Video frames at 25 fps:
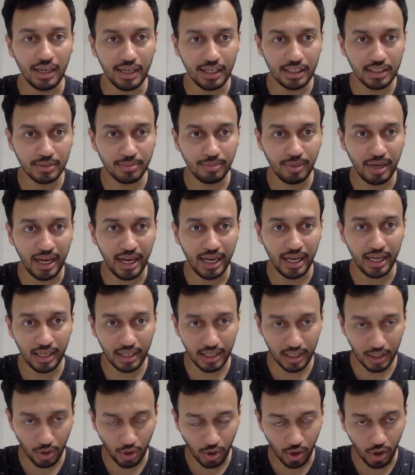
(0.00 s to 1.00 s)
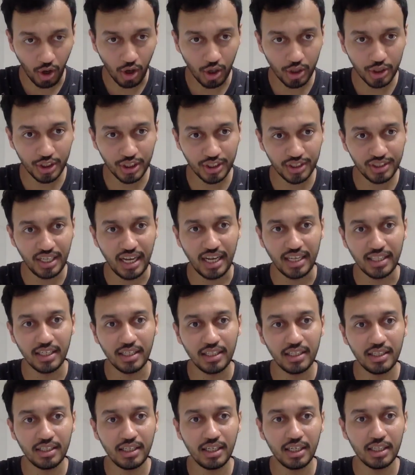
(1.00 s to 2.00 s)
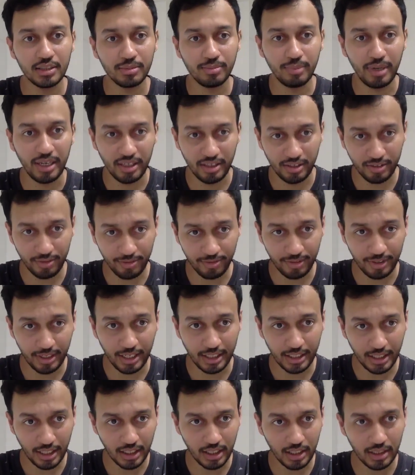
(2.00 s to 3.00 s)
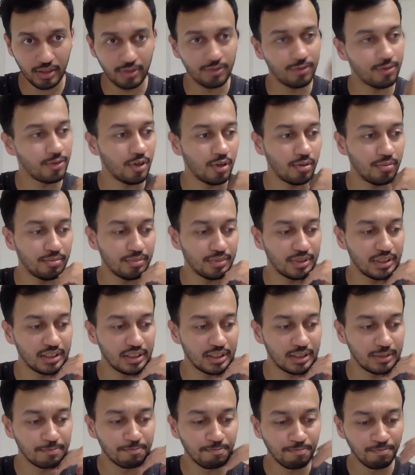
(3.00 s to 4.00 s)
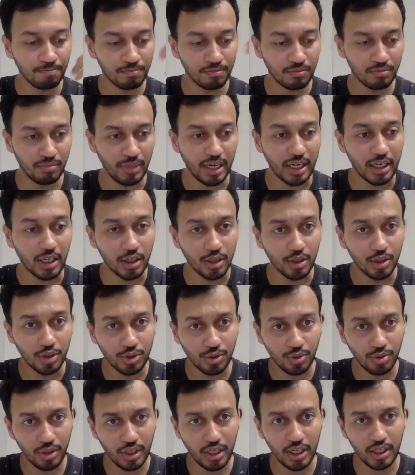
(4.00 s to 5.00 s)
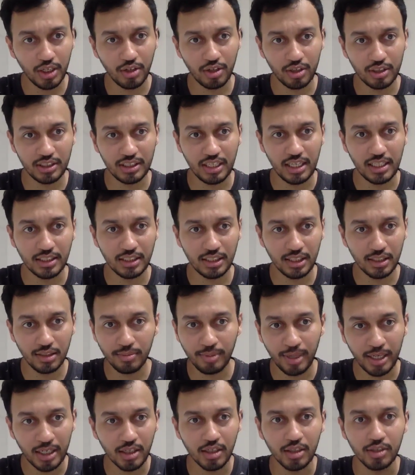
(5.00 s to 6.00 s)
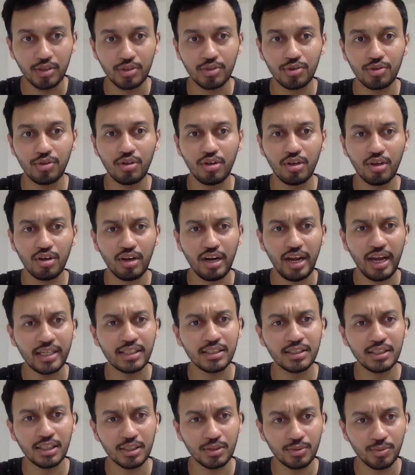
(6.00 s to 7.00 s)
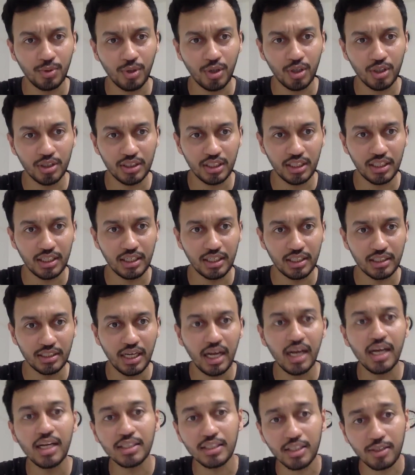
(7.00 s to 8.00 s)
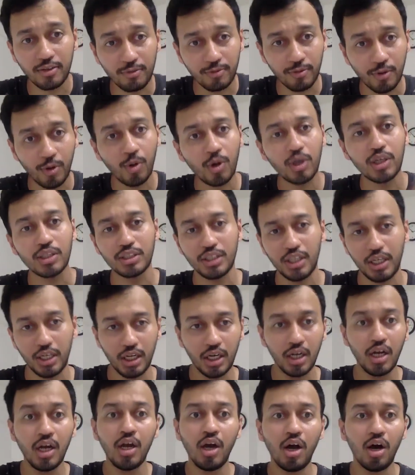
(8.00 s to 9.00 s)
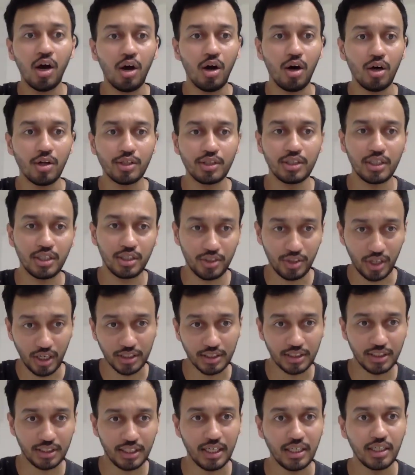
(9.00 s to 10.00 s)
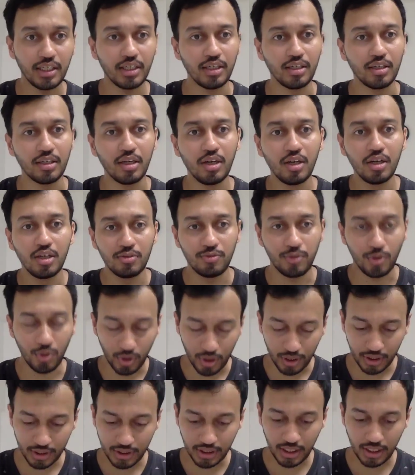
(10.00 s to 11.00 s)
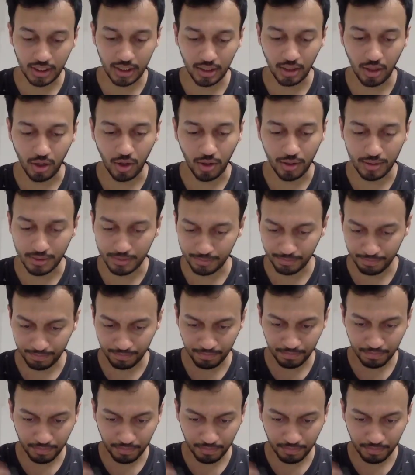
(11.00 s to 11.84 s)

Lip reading: is by cautious analytics, by refraining from by controlling your senses, by controlling your excess wants and desires, and focusing on the transcendent, focusing on